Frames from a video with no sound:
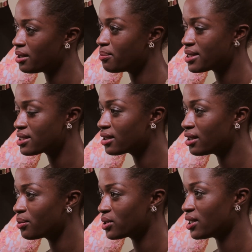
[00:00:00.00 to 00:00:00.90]
and
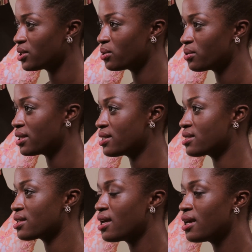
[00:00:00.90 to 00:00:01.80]
basically what they do is
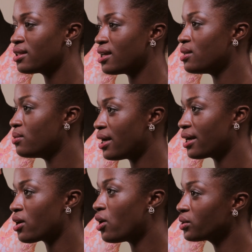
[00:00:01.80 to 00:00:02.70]
they
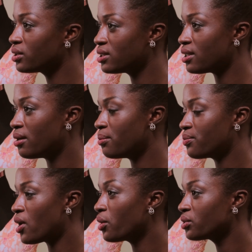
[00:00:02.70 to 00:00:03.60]
unite all
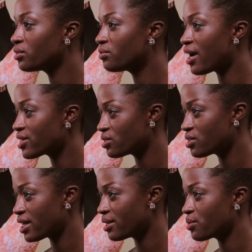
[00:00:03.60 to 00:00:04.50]
the fashion
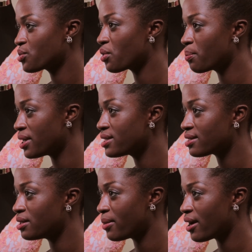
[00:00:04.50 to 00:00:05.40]
designers who are
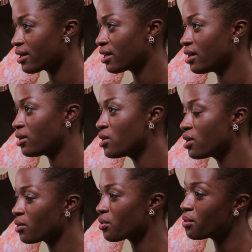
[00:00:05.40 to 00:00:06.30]
based in America,
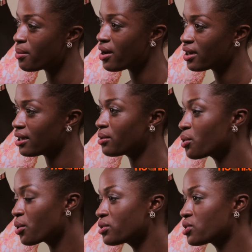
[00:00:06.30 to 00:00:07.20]
who are American
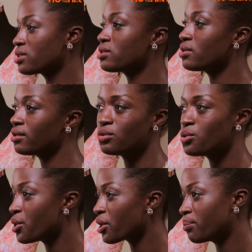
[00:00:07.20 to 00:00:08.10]
or just
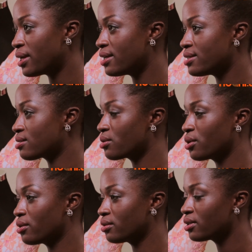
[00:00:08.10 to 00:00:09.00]
New York based,
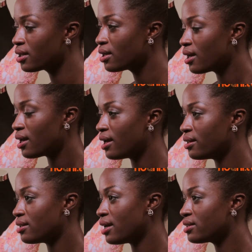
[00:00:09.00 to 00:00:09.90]

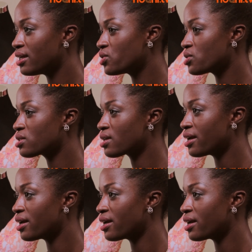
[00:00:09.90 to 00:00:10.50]
and they just